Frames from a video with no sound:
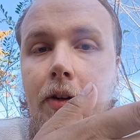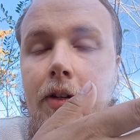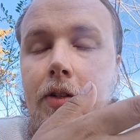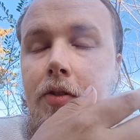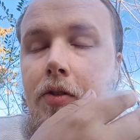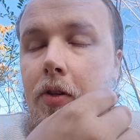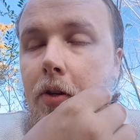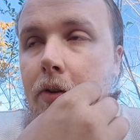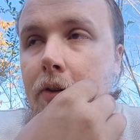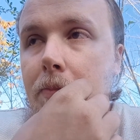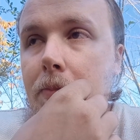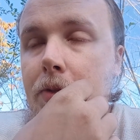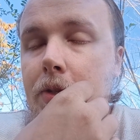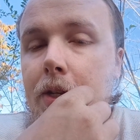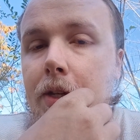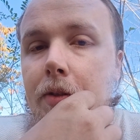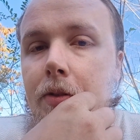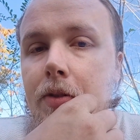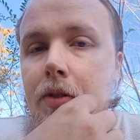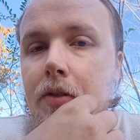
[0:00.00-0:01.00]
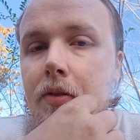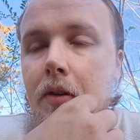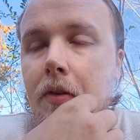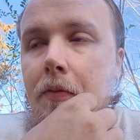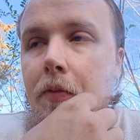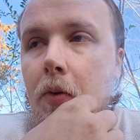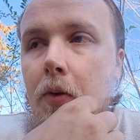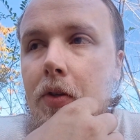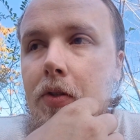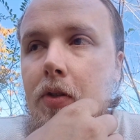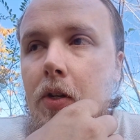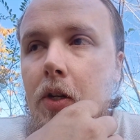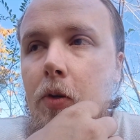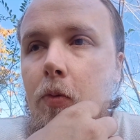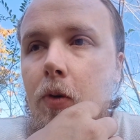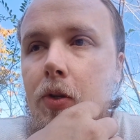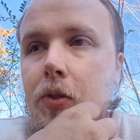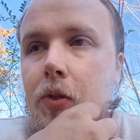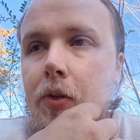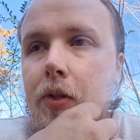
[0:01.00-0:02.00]
Unzicker in particular is focused on
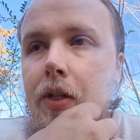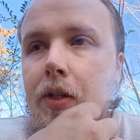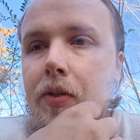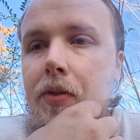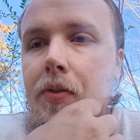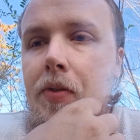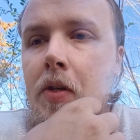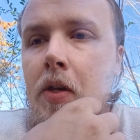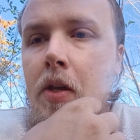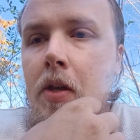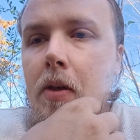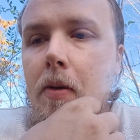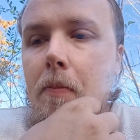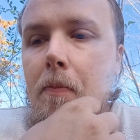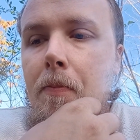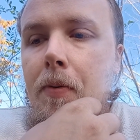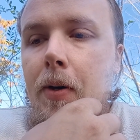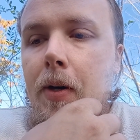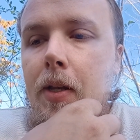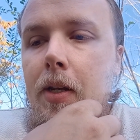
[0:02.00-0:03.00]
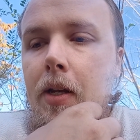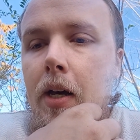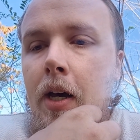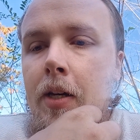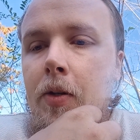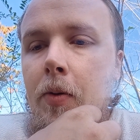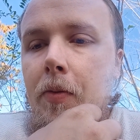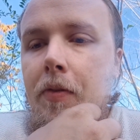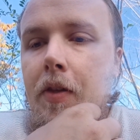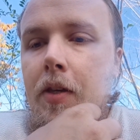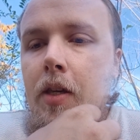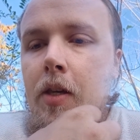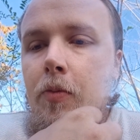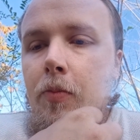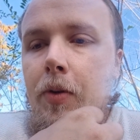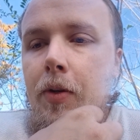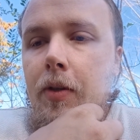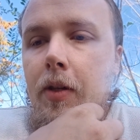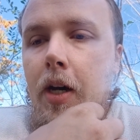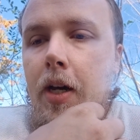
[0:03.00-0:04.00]
quaternions, but I don't think he
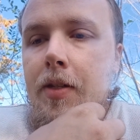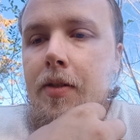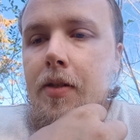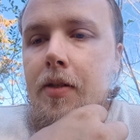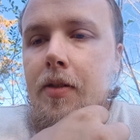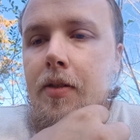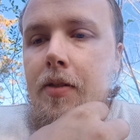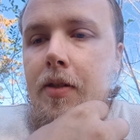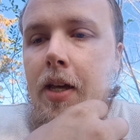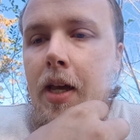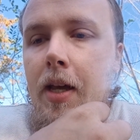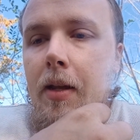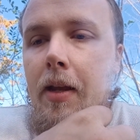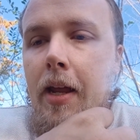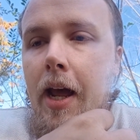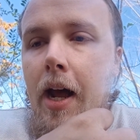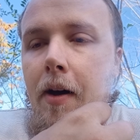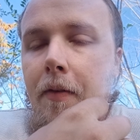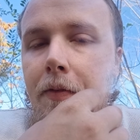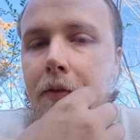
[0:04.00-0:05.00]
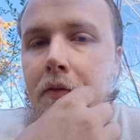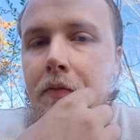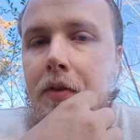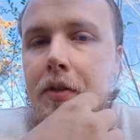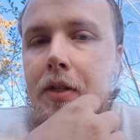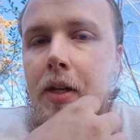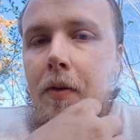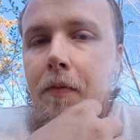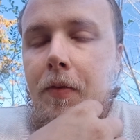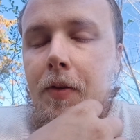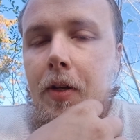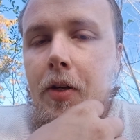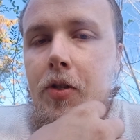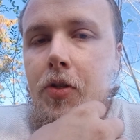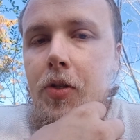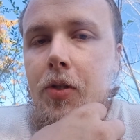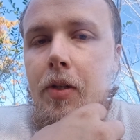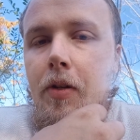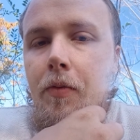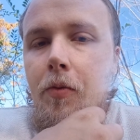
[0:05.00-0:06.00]
realizes that half of the
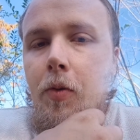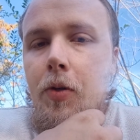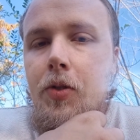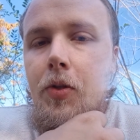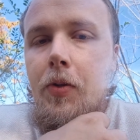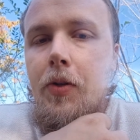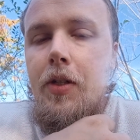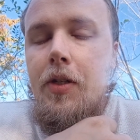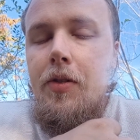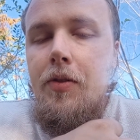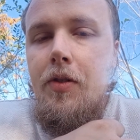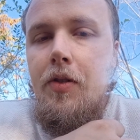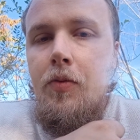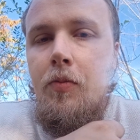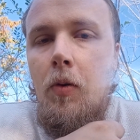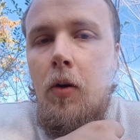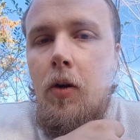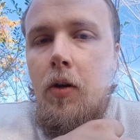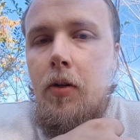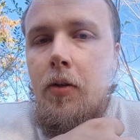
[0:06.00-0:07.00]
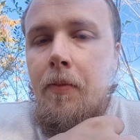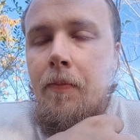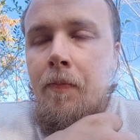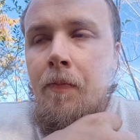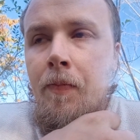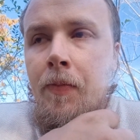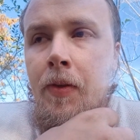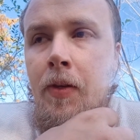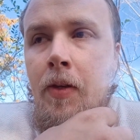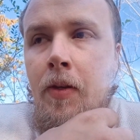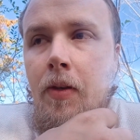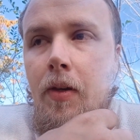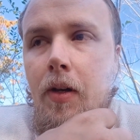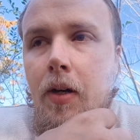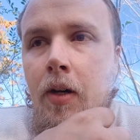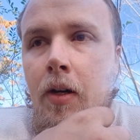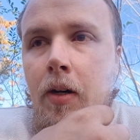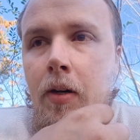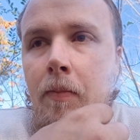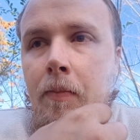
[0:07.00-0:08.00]
definition of quaternions is wrong,
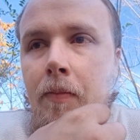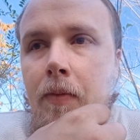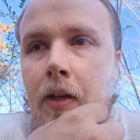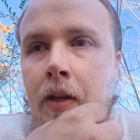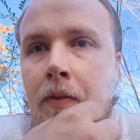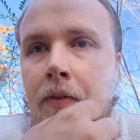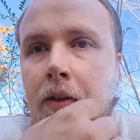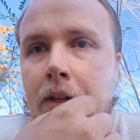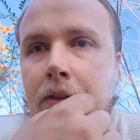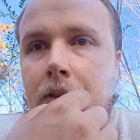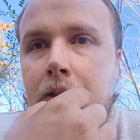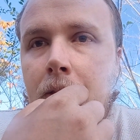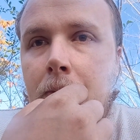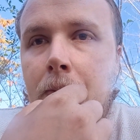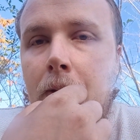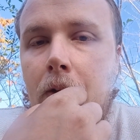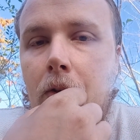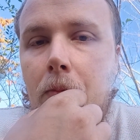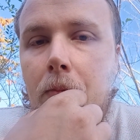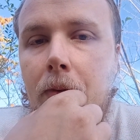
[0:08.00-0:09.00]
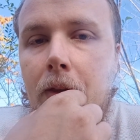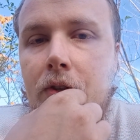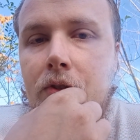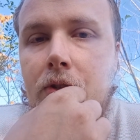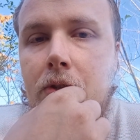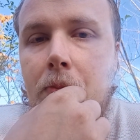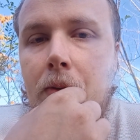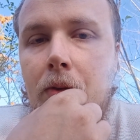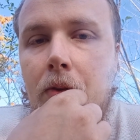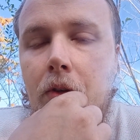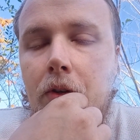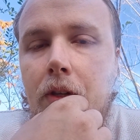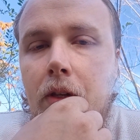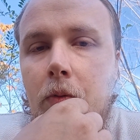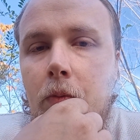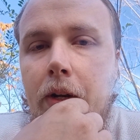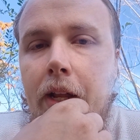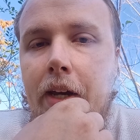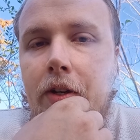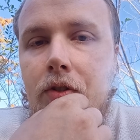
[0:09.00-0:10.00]
and that the better place to be
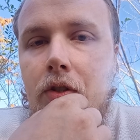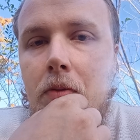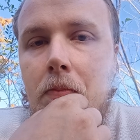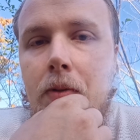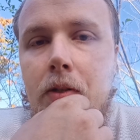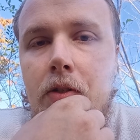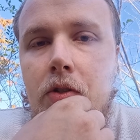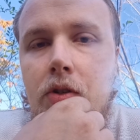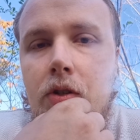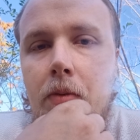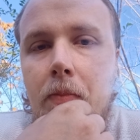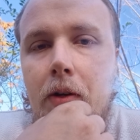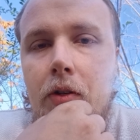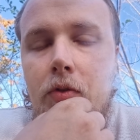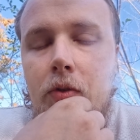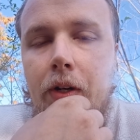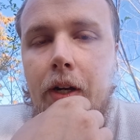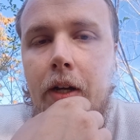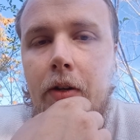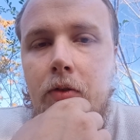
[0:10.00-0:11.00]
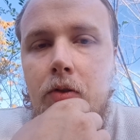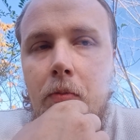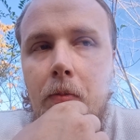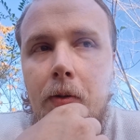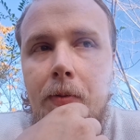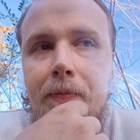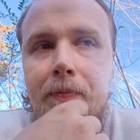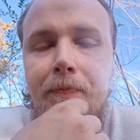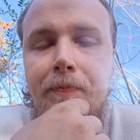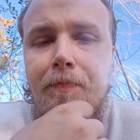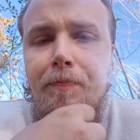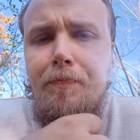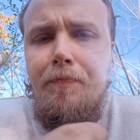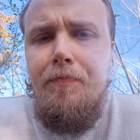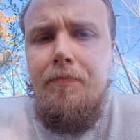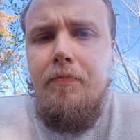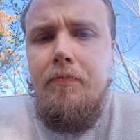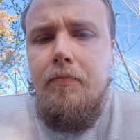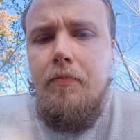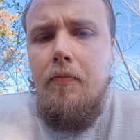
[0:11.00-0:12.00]
looking would actually be geometric algebra.
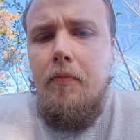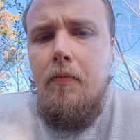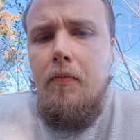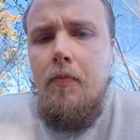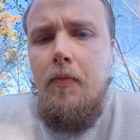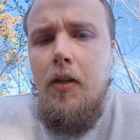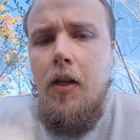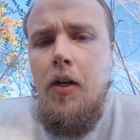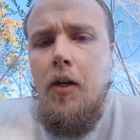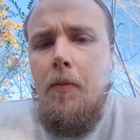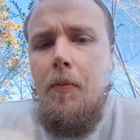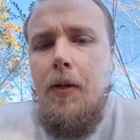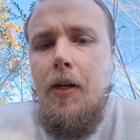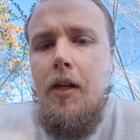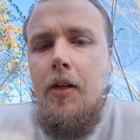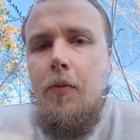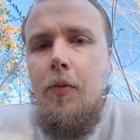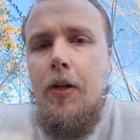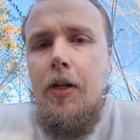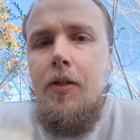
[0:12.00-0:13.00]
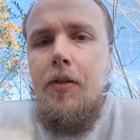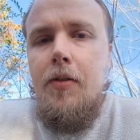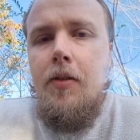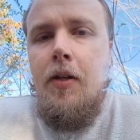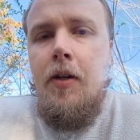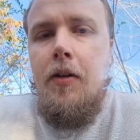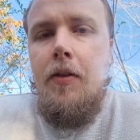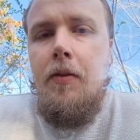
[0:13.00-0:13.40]
But anyways,